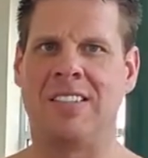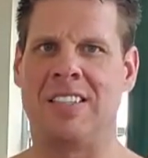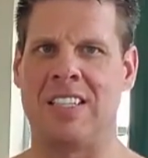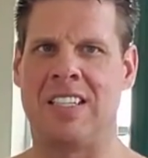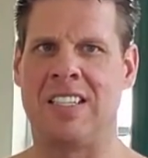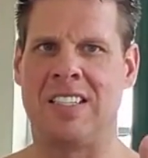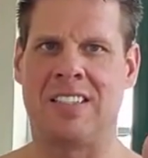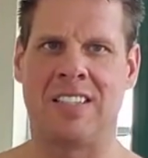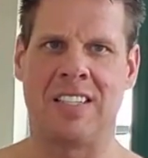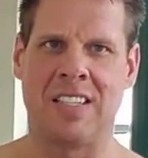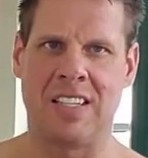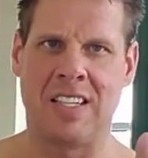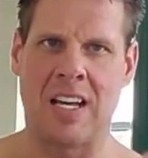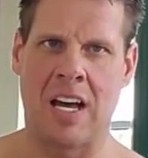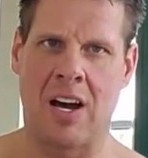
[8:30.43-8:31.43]

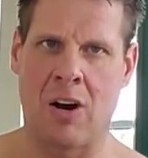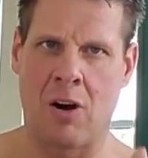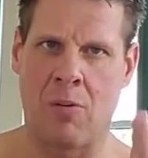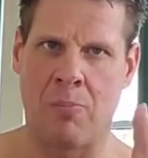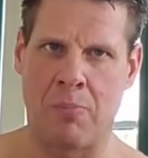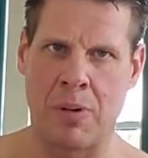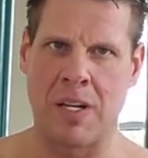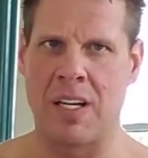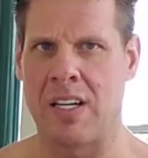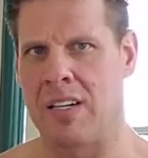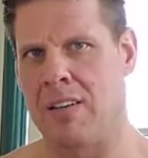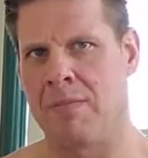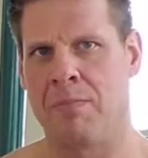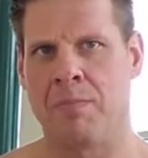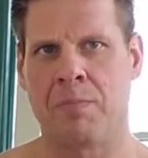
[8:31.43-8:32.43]
DTLB,
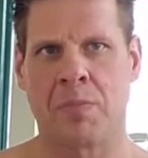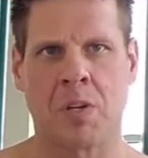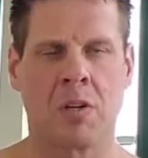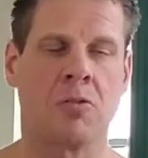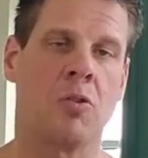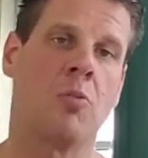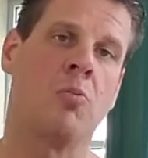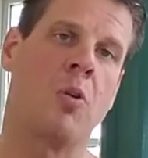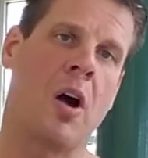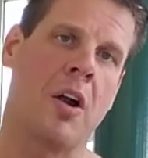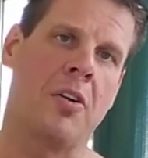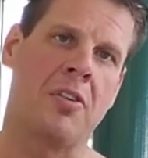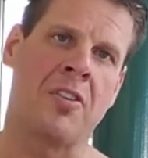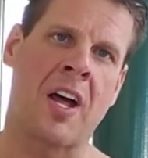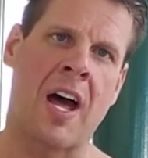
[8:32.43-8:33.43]
the
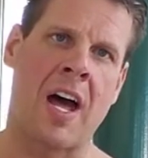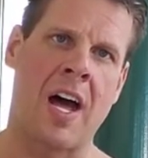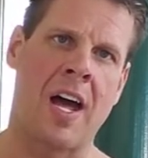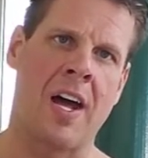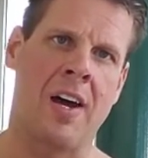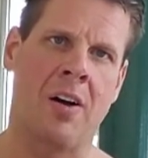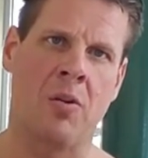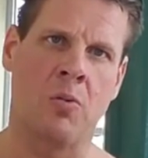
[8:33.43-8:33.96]
runner's high